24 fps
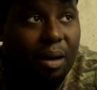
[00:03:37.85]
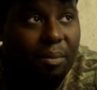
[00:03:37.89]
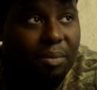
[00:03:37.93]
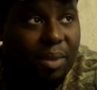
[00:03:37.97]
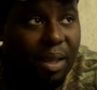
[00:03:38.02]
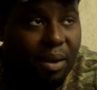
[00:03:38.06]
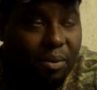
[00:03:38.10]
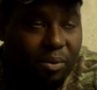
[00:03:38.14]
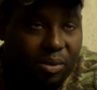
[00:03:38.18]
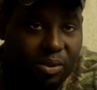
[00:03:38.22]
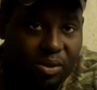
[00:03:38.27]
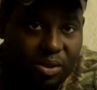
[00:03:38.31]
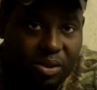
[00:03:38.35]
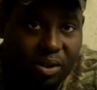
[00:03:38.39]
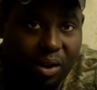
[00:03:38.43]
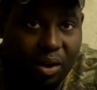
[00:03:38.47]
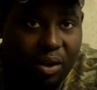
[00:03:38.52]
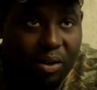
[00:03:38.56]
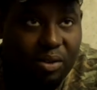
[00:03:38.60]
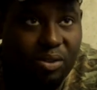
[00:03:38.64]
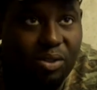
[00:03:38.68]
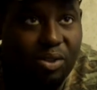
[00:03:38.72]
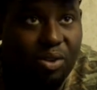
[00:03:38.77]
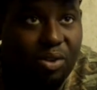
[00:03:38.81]
They will
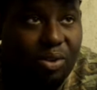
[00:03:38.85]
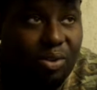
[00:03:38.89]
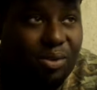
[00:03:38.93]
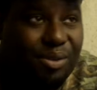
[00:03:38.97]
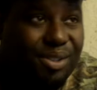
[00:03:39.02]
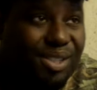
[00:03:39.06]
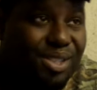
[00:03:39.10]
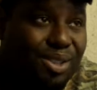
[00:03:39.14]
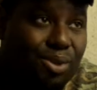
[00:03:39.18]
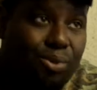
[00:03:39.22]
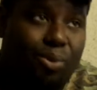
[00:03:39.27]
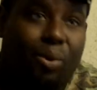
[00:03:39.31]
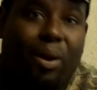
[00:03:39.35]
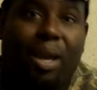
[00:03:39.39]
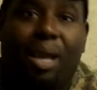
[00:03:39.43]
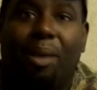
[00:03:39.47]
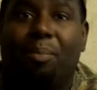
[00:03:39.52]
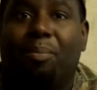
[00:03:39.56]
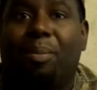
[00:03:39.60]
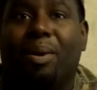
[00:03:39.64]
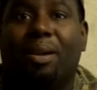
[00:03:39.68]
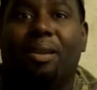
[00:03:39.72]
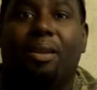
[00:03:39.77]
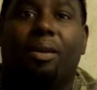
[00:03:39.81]
start to
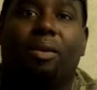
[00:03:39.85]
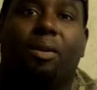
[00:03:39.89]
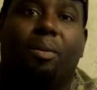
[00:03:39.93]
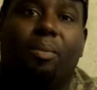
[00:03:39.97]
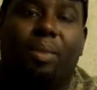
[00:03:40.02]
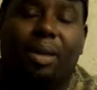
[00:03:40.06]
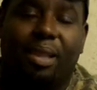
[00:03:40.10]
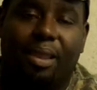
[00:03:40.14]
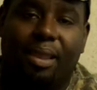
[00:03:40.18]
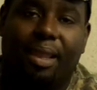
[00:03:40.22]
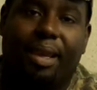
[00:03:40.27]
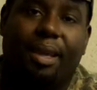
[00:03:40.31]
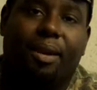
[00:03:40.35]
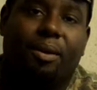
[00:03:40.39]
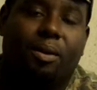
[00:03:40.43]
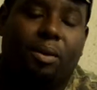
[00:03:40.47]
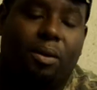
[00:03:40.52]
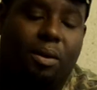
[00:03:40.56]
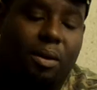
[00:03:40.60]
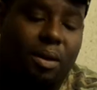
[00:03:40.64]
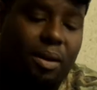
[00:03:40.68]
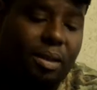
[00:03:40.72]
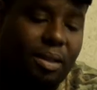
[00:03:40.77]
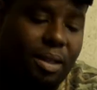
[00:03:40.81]
scrape a little bit later
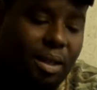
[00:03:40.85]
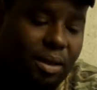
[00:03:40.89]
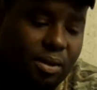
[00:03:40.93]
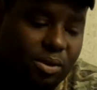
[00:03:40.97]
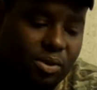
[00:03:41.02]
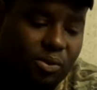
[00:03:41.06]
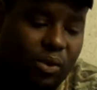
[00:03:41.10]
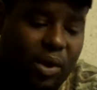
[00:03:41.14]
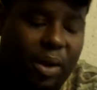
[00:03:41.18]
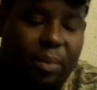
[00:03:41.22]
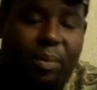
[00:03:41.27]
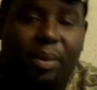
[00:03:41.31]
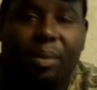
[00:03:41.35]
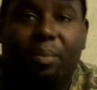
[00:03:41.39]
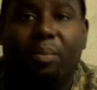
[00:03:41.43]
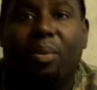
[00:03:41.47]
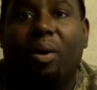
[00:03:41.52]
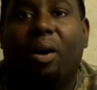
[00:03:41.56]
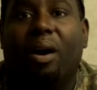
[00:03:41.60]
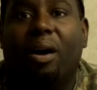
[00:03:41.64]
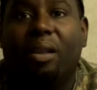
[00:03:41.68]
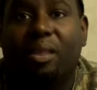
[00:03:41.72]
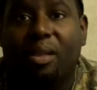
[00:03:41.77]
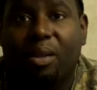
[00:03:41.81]
on. They'll scrape it,
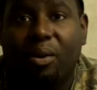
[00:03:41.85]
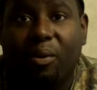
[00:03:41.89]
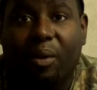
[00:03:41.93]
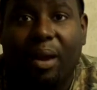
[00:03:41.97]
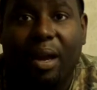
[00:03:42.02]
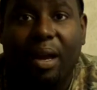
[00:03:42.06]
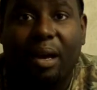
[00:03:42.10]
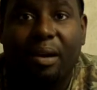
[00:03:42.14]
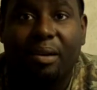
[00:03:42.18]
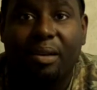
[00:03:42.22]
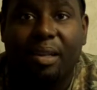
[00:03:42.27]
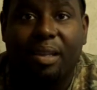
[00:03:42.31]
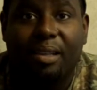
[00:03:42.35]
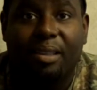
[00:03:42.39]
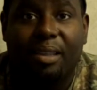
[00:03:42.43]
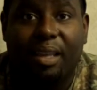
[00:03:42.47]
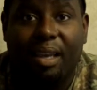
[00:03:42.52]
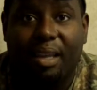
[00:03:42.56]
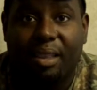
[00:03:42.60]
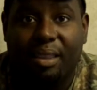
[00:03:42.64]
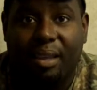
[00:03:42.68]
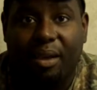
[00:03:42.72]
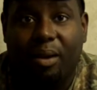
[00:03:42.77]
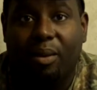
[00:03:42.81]
paw at the ground, and
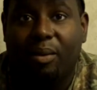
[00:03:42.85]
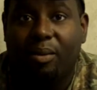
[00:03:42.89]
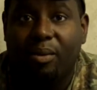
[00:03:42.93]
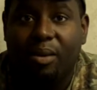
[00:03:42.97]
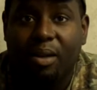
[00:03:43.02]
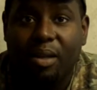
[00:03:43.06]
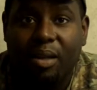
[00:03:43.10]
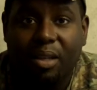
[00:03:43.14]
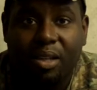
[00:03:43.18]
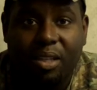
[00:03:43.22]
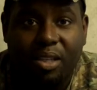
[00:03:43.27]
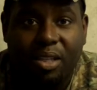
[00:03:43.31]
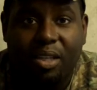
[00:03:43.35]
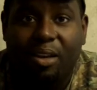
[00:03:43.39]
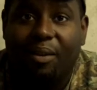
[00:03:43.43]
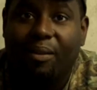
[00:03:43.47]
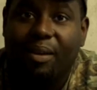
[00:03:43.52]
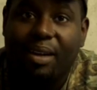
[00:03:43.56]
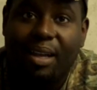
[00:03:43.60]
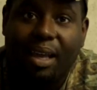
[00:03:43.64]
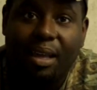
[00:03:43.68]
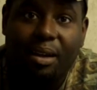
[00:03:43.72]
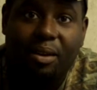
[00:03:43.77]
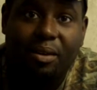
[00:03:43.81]
then they'll
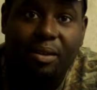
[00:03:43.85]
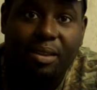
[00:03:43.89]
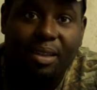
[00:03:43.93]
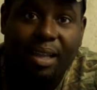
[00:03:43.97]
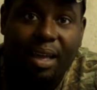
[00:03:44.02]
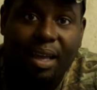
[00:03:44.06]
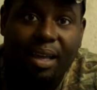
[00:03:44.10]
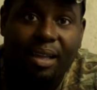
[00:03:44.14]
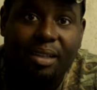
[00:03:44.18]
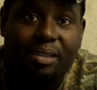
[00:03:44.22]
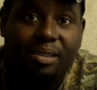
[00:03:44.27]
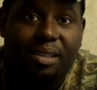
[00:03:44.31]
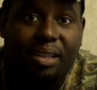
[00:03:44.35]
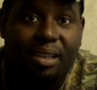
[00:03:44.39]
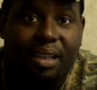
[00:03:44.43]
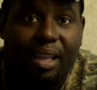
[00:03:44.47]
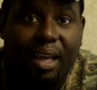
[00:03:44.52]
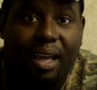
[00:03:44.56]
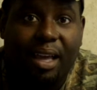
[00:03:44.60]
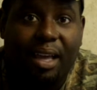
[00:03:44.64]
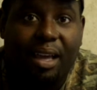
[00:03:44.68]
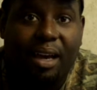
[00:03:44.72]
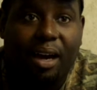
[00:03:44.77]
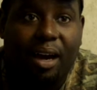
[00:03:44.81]
urinate on that to
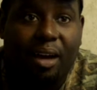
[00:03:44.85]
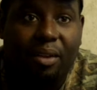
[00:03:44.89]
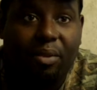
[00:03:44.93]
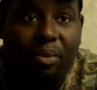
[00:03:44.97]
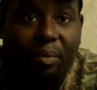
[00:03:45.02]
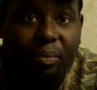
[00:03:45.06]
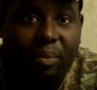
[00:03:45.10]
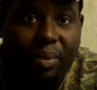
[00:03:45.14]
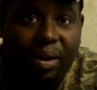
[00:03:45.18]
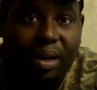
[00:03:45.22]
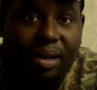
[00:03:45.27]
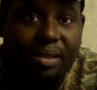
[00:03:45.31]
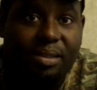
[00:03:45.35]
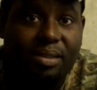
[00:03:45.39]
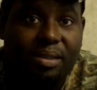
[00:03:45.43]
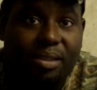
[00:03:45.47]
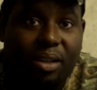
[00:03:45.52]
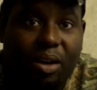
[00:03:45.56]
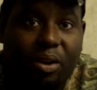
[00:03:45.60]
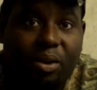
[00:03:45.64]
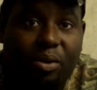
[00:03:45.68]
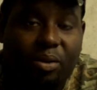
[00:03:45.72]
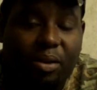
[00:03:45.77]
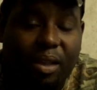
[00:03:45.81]
let other bucks
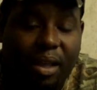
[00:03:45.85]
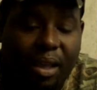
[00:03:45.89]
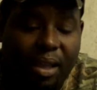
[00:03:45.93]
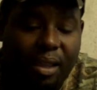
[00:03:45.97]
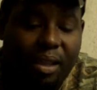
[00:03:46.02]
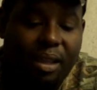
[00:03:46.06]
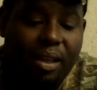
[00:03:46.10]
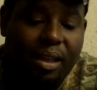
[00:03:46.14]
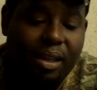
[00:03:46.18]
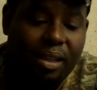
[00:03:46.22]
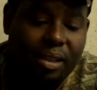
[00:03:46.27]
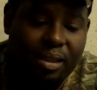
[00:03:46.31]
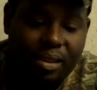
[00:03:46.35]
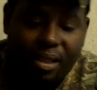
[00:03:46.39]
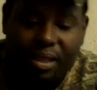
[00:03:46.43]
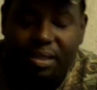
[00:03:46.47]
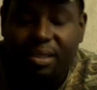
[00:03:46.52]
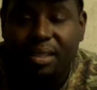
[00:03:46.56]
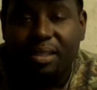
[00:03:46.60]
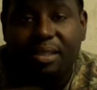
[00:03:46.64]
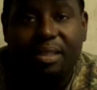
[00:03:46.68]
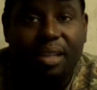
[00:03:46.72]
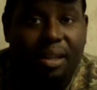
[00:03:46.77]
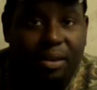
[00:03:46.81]
know that this
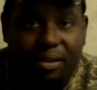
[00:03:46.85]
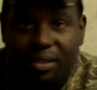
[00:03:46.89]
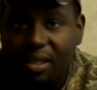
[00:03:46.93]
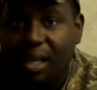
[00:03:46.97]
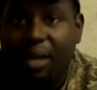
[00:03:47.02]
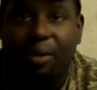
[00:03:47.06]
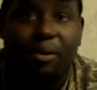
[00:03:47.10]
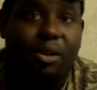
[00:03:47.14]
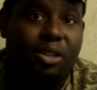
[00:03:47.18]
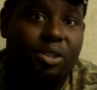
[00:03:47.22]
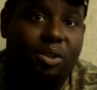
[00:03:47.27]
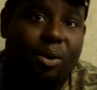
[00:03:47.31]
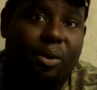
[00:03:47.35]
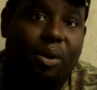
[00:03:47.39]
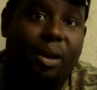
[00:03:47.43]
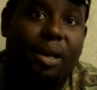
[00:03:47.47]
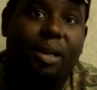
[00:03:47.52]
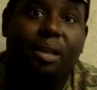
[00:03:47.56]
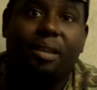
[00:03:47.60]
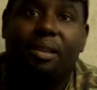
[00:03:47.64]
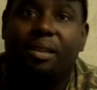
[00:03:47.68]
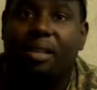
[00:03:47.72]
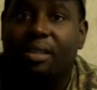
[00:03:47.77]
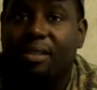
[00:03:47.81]
is their
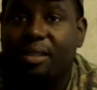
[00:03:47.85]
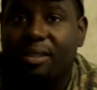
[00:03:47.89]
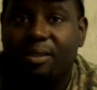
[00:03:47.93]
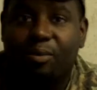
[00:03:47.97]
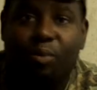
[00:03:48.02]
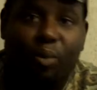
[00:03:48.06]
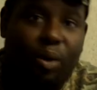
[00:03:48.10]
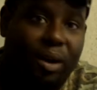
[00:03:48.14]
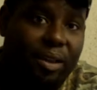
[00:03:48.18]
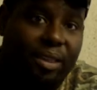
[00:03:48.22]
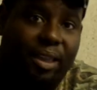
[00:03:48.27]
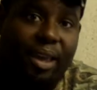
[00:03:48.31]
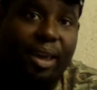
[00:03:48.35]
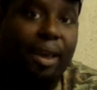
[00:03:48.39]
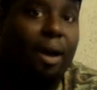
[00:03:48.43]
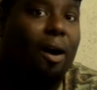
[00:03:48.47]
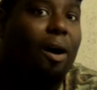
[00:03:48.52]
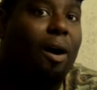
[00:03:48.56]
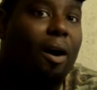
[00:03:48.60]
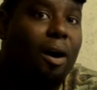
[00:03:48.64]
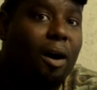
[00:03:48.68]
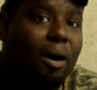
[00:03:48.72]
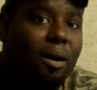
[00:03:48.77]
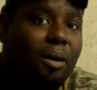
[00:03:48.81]
territory. This is where they
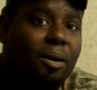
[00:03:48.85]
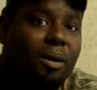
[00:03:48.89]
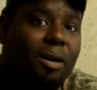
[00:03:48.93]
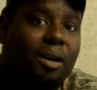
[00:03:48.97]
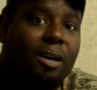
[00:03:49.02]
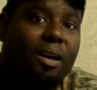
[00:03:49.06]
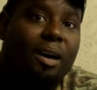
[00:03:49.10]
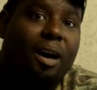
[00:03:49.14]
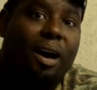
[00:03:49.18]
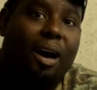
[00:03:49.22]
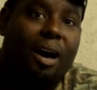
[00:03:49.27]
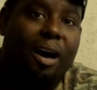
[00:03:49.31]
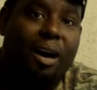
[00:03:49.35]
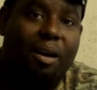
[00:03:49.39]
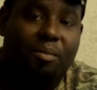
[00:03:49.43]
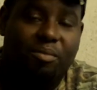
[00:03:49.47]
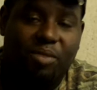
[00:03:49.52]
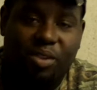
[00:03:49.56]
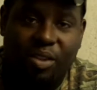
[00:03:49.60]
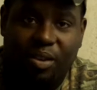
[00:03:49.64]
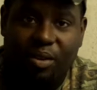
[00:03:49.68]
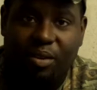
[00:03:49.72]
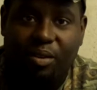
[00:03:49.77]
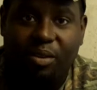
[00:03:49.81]
are.
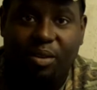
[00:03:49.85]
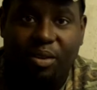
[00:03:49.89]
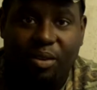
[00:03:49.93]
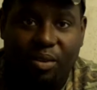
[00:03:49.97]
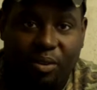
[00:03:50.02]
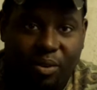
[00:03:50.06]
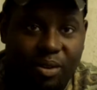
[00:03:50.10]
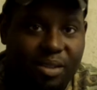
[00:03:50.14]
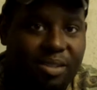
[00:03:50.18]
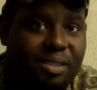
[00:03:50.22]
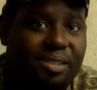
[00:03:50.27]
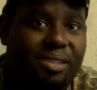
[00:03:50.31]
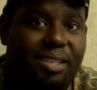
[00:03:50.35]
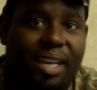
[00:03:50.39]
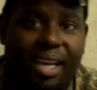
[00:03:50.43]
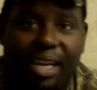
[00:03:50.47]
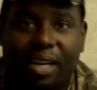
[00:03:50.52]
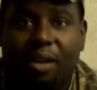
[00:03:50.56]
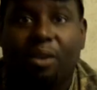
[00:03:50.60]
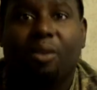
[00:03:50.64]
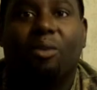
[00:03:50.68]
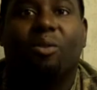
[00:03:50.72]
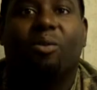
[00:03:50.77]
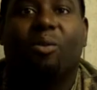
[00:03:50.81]
You're on safe
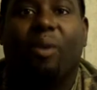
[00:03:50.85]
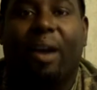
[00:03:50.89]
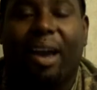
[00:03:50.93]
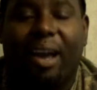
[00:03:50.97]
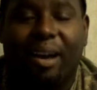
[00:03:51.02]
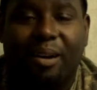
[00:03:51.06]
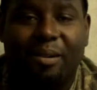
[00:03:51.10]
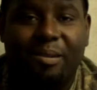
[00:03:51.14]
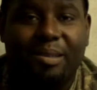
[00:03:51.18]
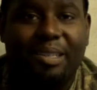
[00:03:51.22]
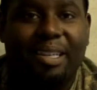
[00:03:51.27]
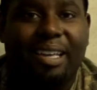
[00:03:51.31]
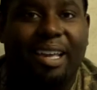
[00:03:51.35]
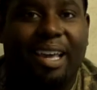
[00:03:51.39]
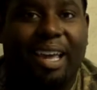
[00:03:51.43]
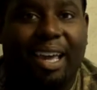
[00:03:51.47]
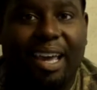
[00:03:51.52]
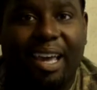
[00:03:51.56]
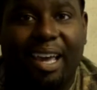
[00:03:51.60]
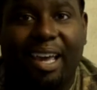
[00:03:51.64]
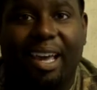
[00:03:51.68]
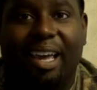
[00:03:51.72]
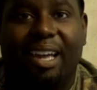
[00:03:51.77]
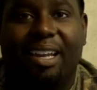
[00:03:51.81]
ground,
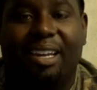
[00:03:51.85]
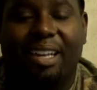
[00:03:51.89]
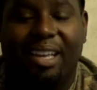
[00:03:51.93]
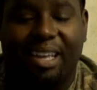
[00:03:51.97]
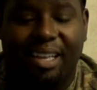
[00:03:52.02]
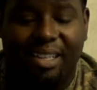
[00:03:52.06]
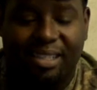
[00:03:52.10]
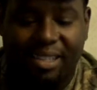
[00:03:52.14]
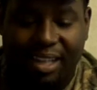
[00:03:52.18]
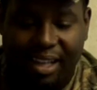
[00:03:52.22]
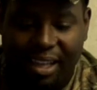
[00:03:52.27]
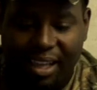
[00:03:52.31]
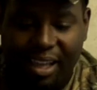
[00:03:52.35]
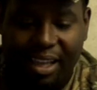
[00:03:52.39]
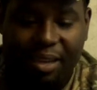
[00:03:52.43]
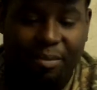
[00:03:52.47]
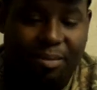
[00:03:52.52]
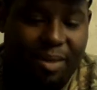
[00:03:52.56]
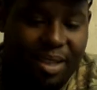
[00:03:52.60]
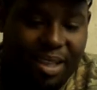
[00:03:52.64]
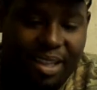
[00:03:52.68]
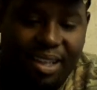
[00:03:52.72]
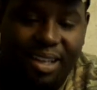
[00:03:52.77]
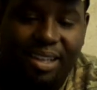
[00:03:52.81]
and he's
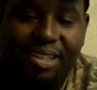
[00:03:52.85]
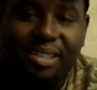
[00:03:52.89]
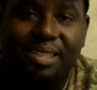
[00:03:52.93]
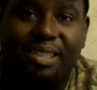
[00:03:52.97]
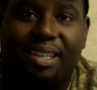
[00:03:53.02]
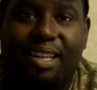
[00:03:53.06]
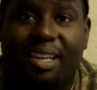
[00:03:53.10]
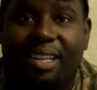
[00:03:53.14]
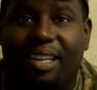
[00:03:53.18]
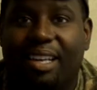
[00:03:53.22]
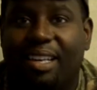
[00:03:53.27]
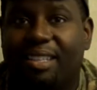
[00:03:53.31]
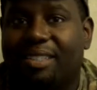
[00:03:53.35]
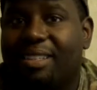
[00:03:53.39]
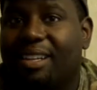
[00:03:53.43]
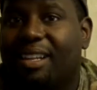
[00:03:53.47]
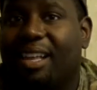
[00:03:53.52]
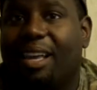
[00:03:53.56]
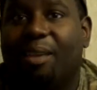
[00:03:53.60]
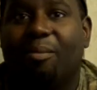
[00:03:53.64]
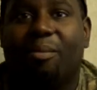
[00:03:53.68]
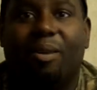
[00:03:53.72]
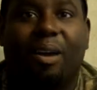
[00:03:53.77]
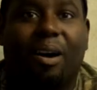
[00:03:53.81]
claiming this, and he's
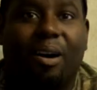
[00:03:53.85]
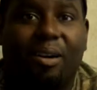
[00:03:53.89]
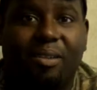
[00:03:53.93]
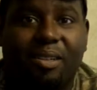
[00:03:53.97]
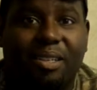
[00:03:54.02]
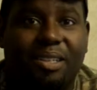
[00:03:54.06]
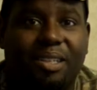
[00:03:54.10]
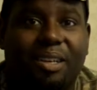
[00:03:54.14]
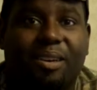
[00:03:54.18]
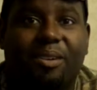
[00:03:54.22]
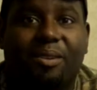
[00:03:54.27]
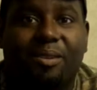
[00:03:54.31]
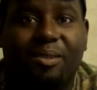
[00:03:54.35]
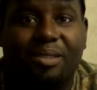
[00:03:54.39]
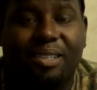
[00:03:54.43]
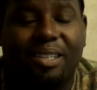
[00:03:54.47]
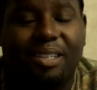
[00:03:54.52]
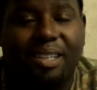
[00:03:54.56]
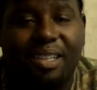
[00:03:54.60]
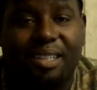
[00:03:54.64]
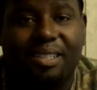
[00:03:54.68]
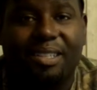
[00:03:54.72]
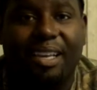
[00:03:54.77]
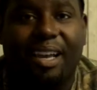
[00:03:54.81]
claiming all the does in
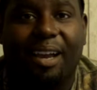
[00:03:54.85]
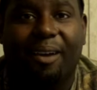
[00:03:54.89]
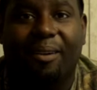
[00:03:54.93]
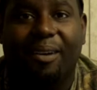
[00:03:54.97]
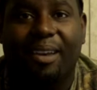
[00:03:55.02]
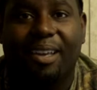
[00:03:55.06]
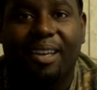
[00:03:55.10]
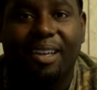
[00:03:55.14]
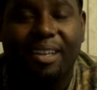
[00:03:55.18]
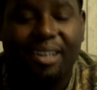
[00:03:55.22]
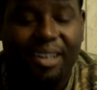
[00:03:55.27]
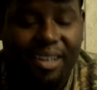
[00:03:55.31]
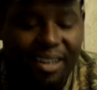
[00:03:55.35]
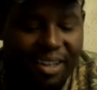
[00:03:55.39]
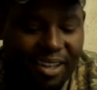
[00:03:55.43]
this area.